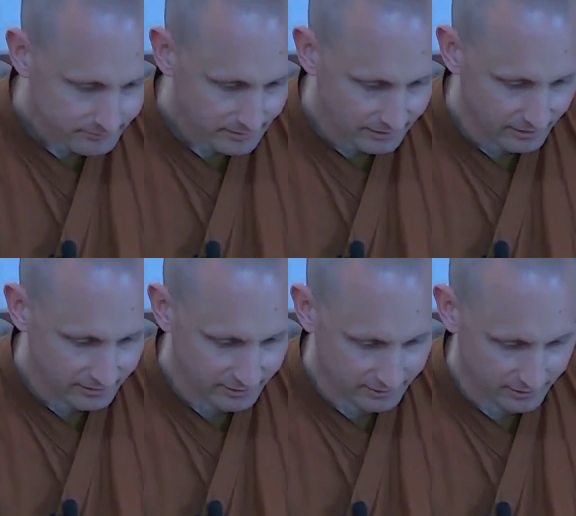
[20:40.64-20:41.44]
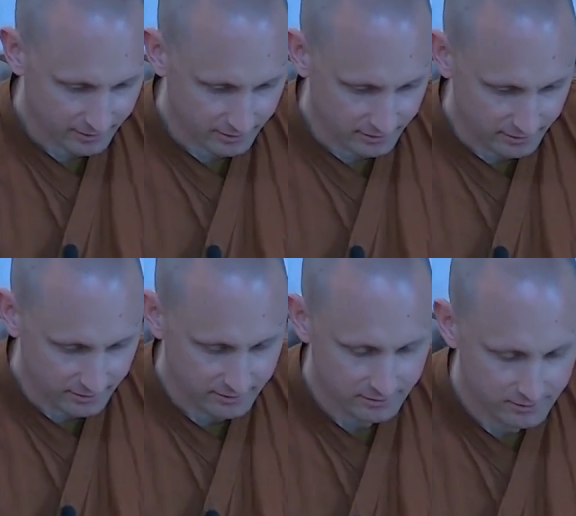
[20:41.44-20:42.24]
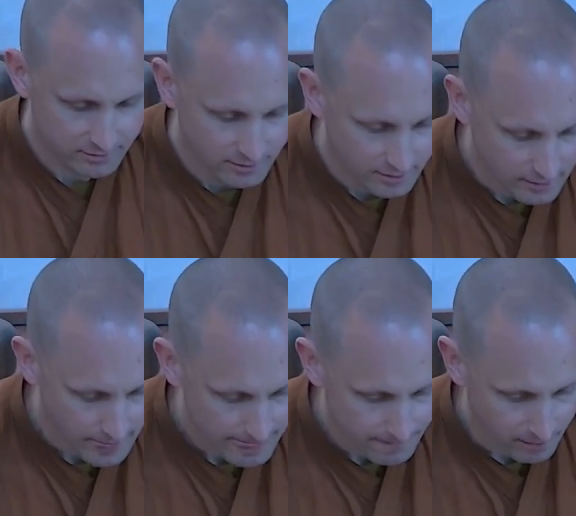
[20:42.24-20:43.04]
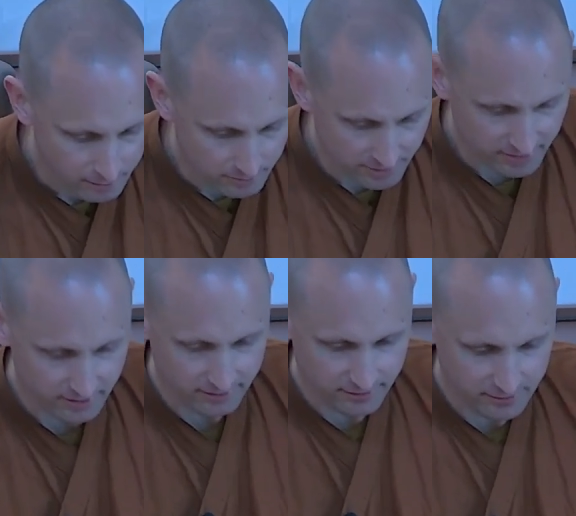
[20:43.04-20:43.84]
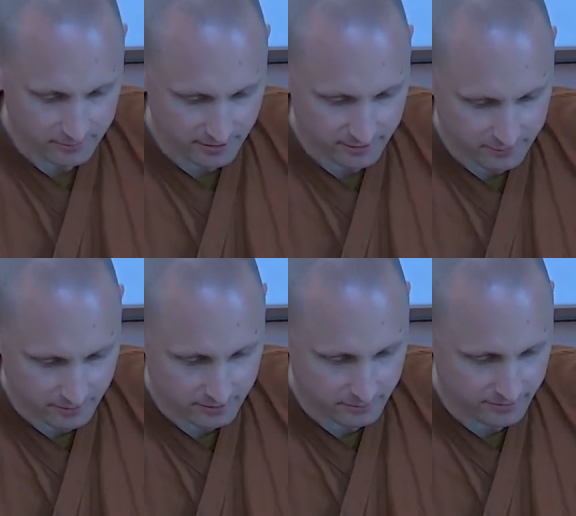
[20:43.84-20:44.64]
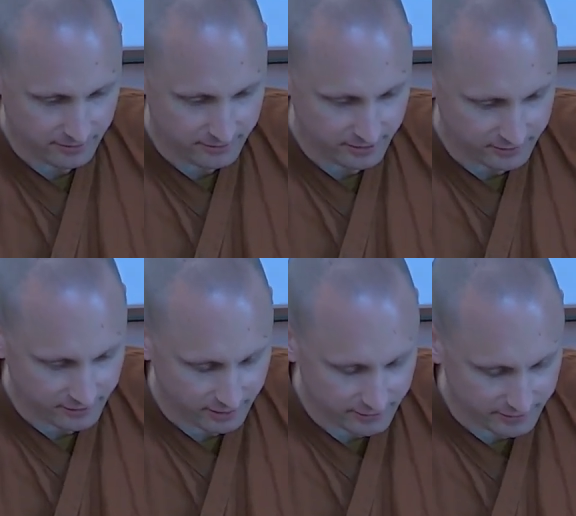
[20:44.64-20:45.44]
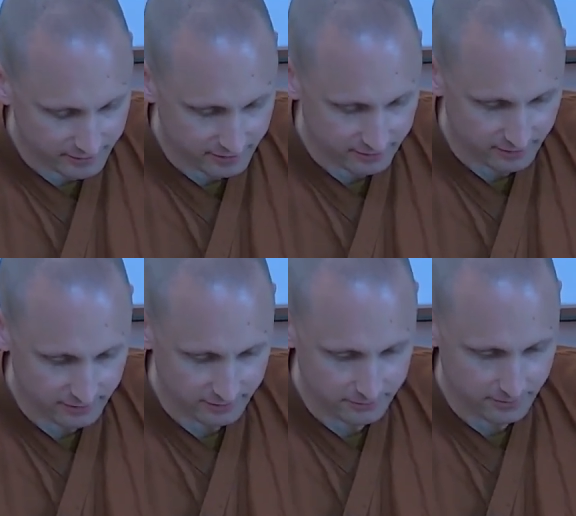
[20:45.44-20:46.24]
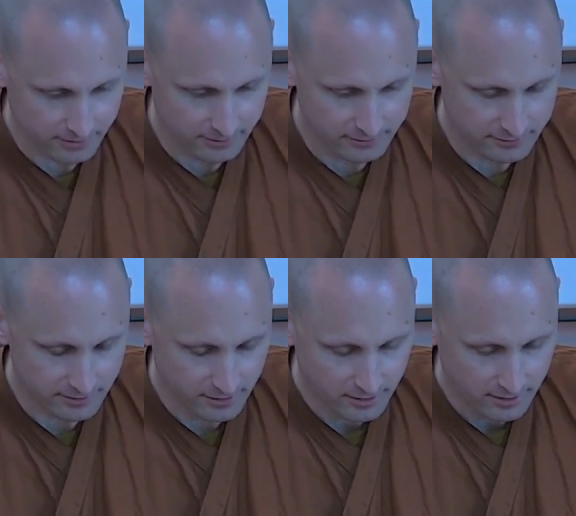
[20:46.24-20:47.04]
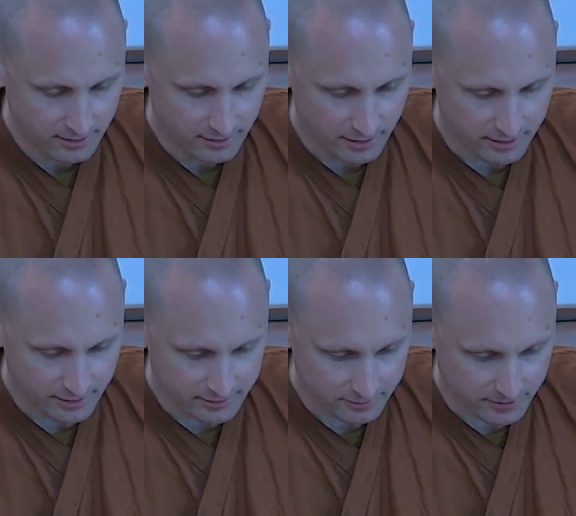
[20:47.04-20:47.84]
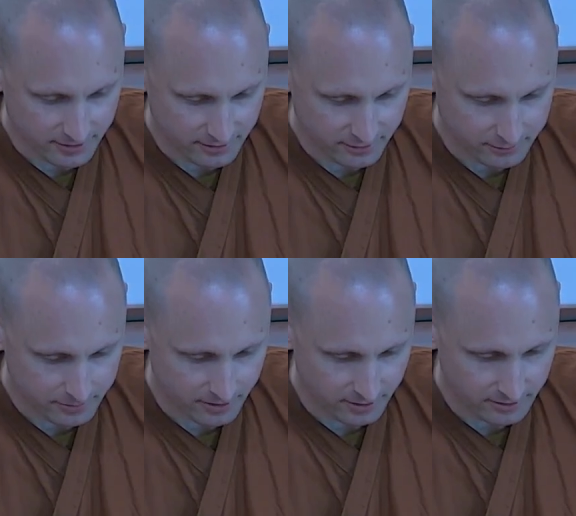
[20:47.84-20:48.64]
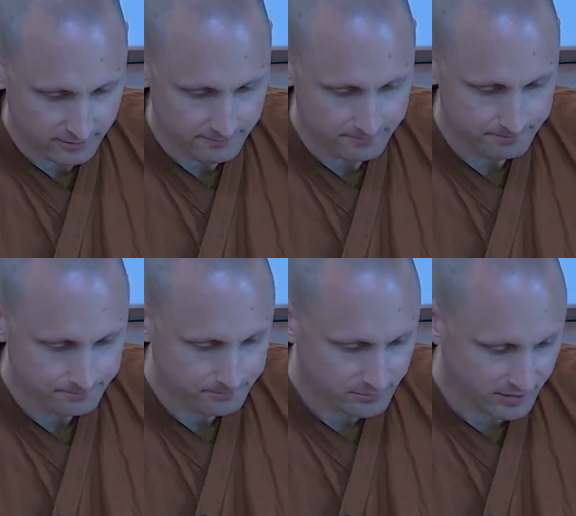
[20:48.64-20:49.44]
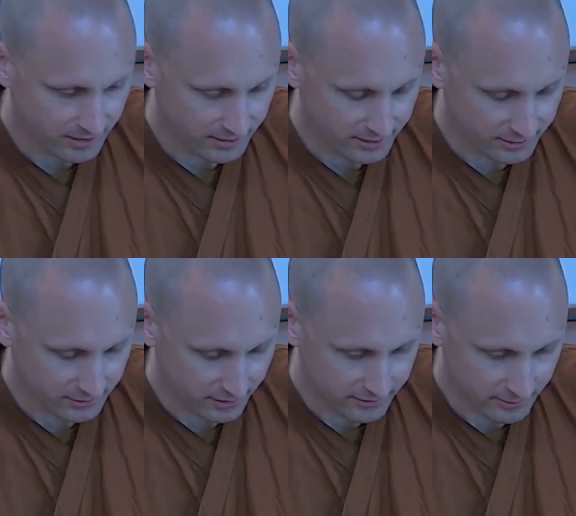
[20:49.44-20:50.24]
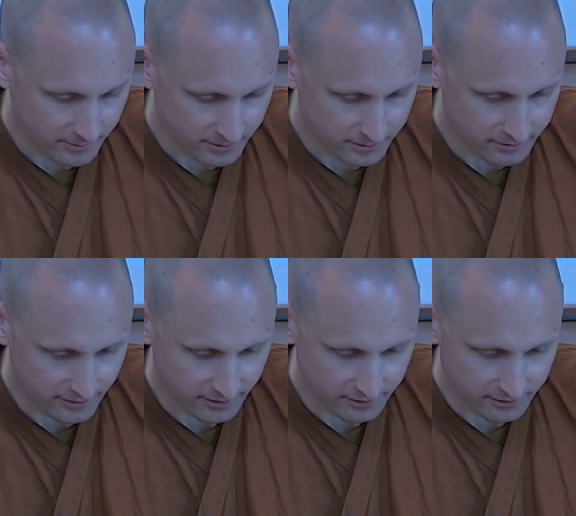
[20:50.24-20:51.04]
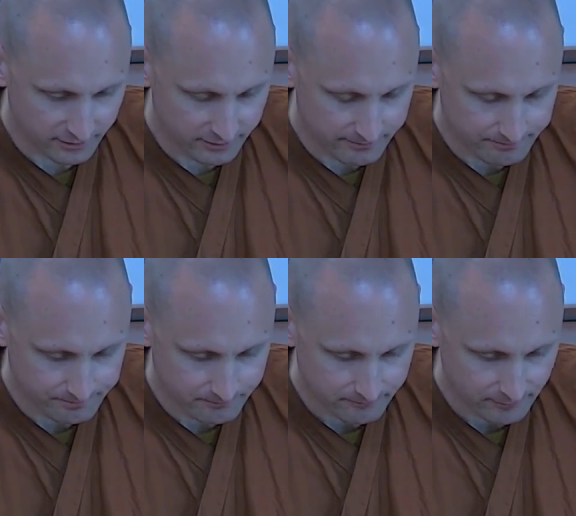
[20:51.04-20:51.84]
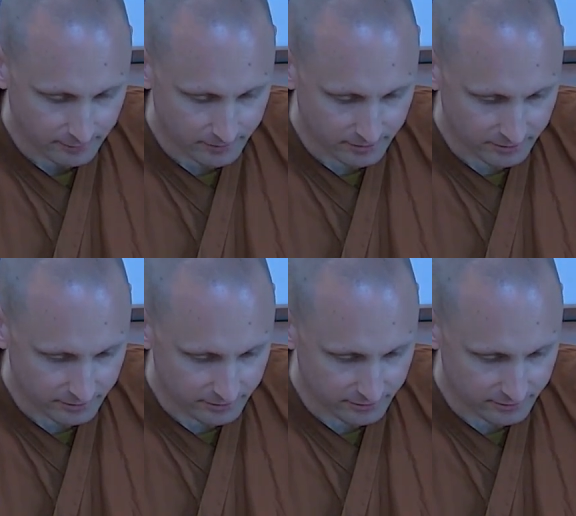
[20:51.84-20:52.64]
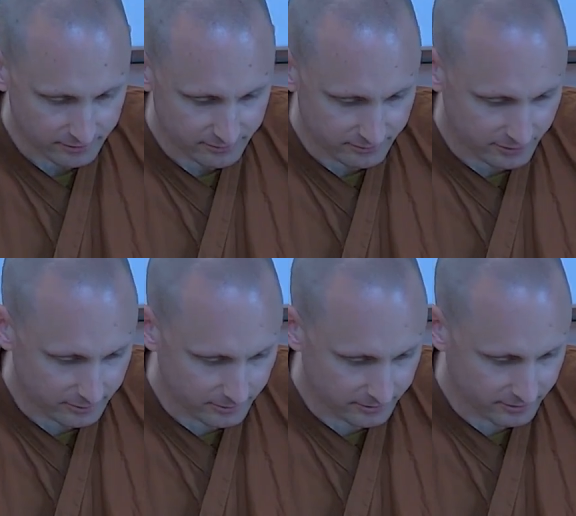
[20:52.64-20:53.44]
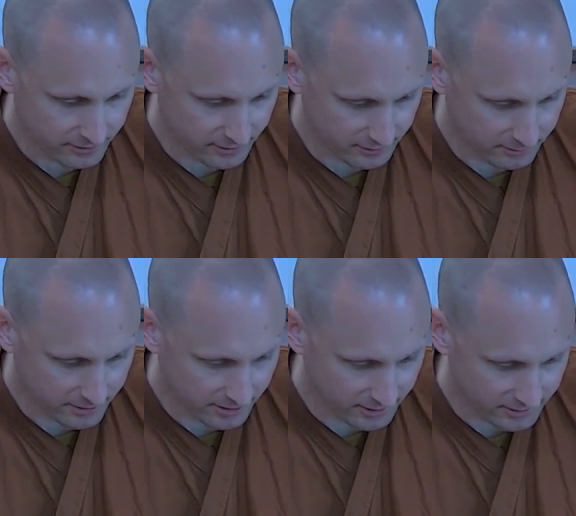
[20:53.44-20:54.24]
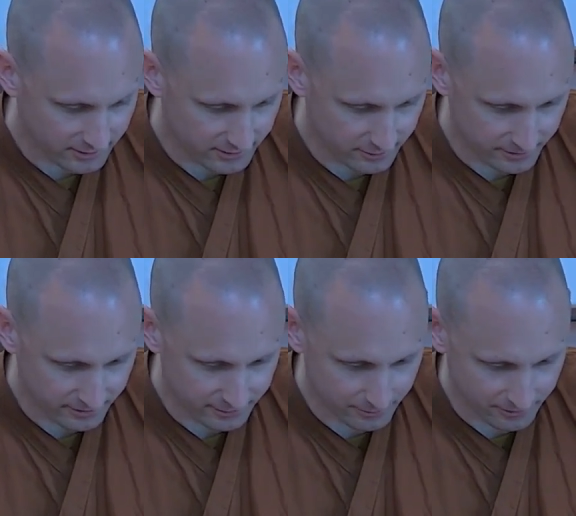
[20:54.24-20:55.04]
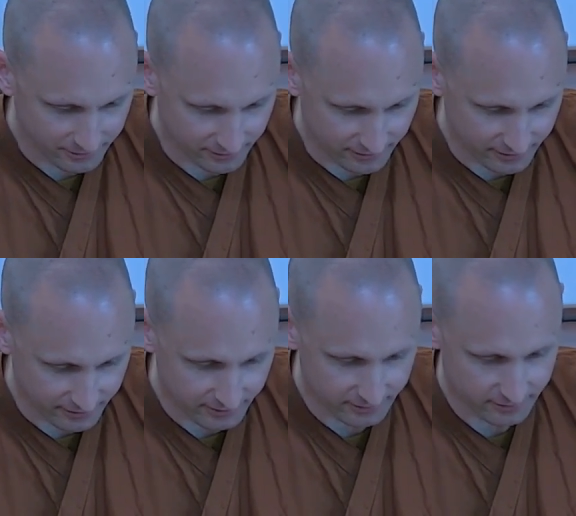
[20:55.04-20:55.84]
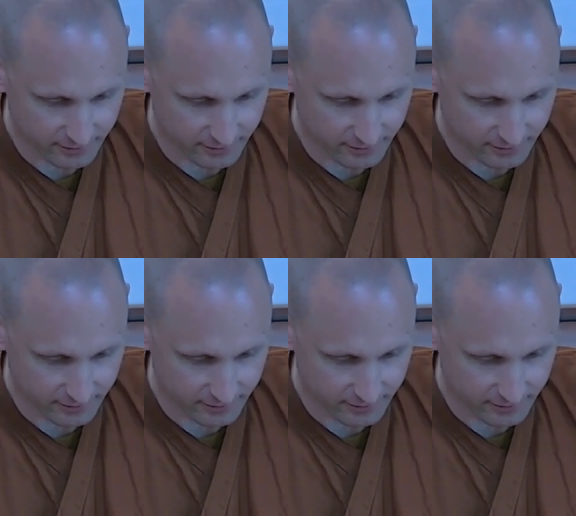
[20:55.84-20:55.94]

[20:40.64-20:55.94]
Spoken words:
Thus have I heard. On one occasion, the Blessed One was living at Savatthi in Jetta's grove, Anattapindika's park. There he addressed the bhikkhus thus. Bhikkhus, venerable sir, they replied. The Blessed One said this.